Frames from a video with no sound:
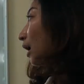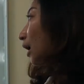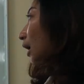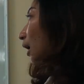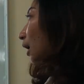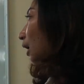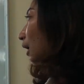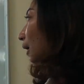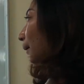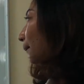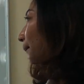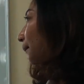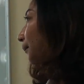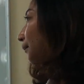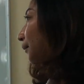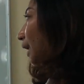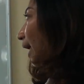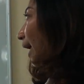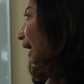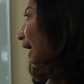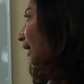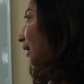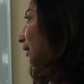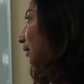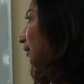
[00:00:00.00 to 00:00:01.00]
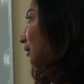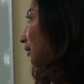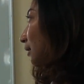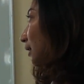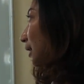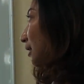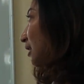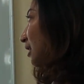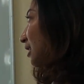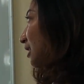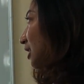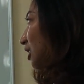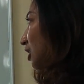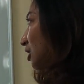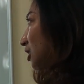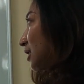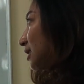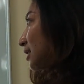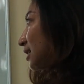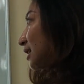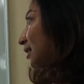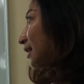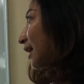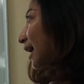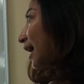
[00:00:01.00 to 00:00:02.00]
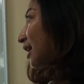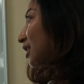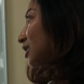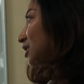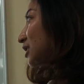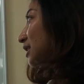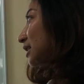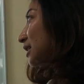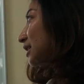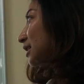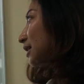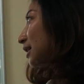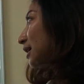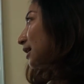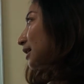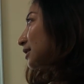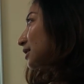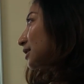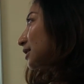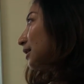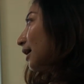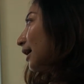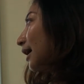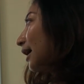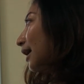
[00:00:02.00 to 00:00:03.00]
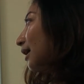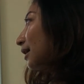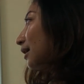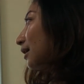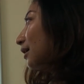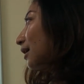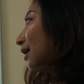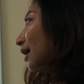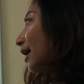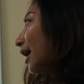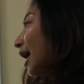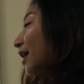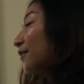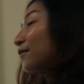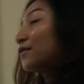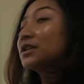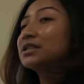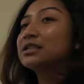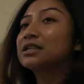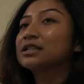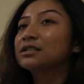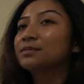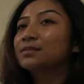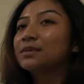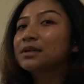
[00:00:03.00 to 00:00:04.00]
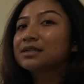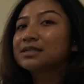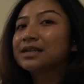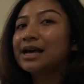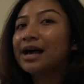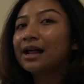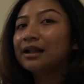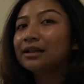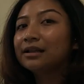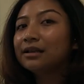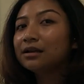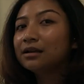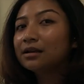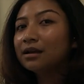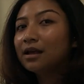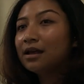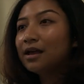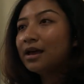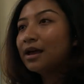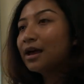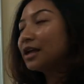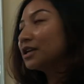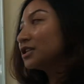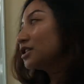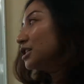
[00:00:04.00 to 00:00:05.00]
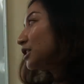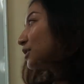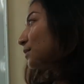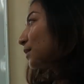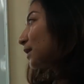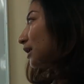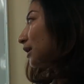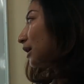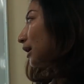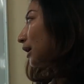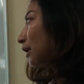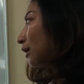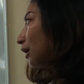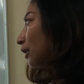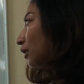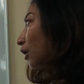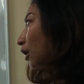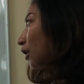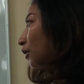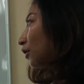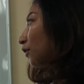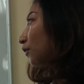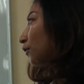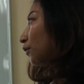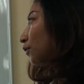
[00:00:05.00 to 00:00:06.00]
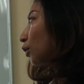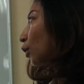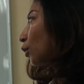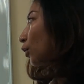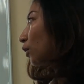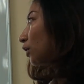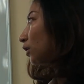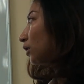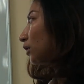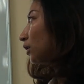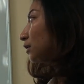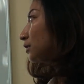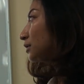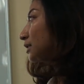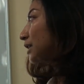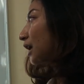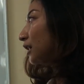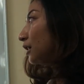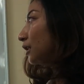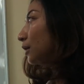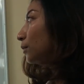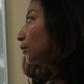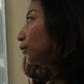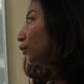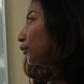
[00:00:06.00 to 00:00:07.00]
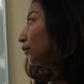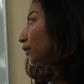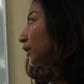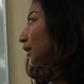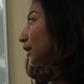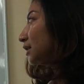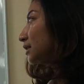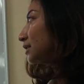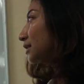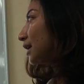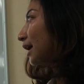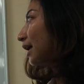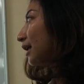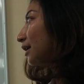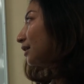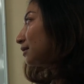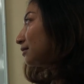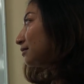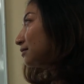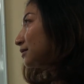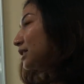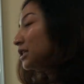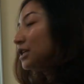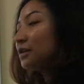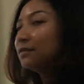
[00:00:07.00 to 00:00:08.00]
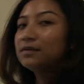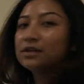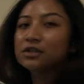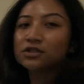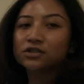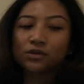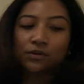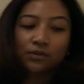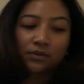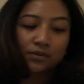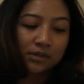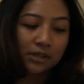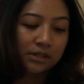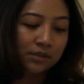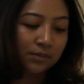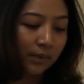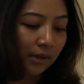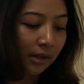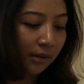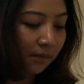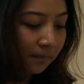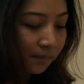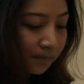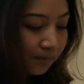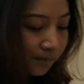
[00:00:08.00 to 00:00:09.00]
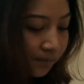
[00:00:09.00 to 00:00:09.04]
And in addition to that, she is an advertisement talent, and she's been in a lot of local telemovies and TV shows as well.